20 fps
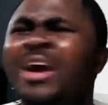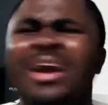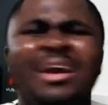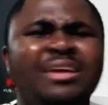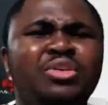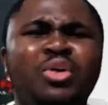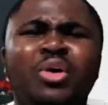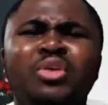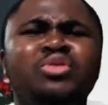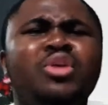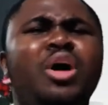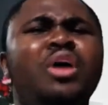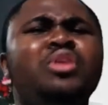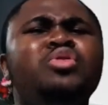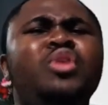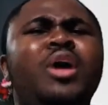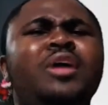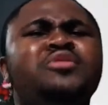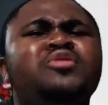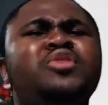
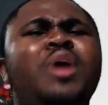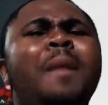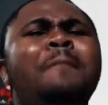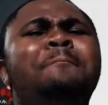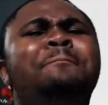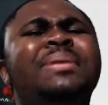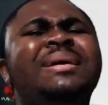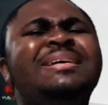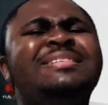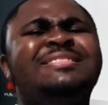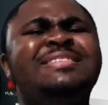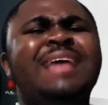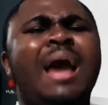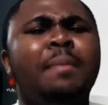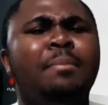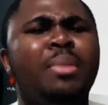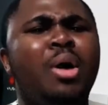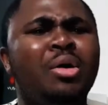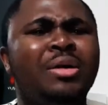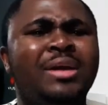You're so busy
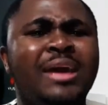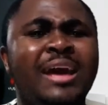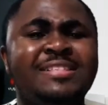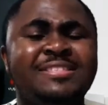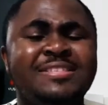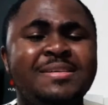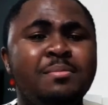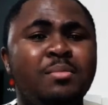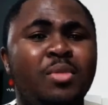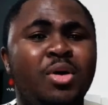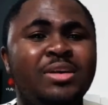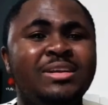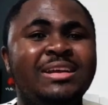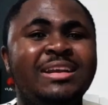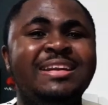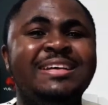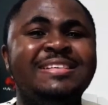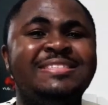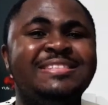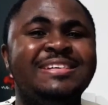about getting money.
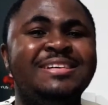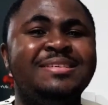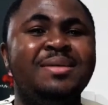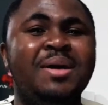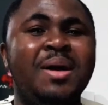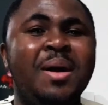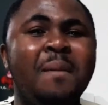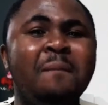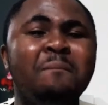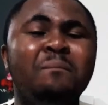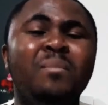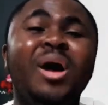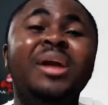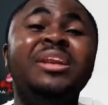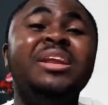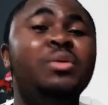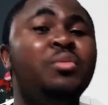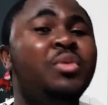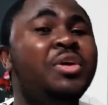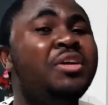Listen, money
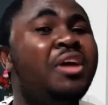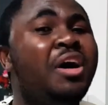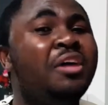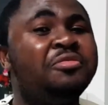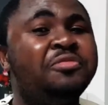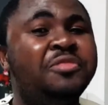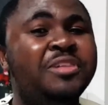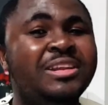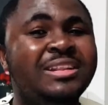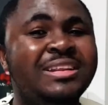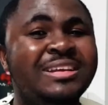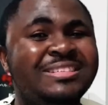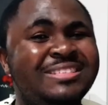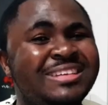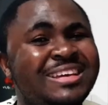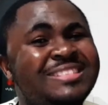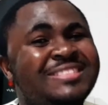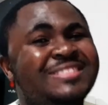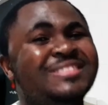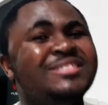will not finish.
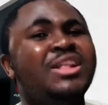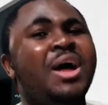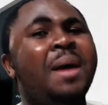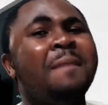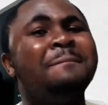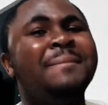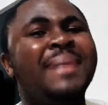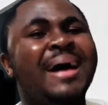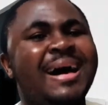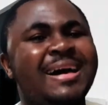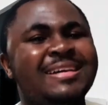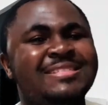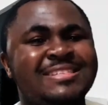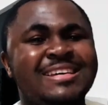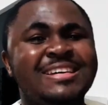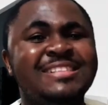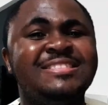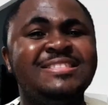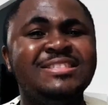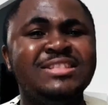It's numbers.
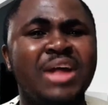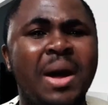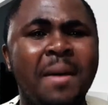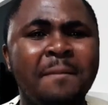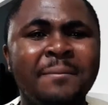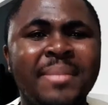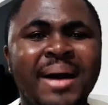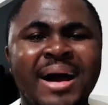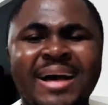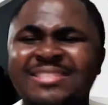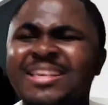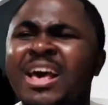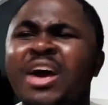It's numbers.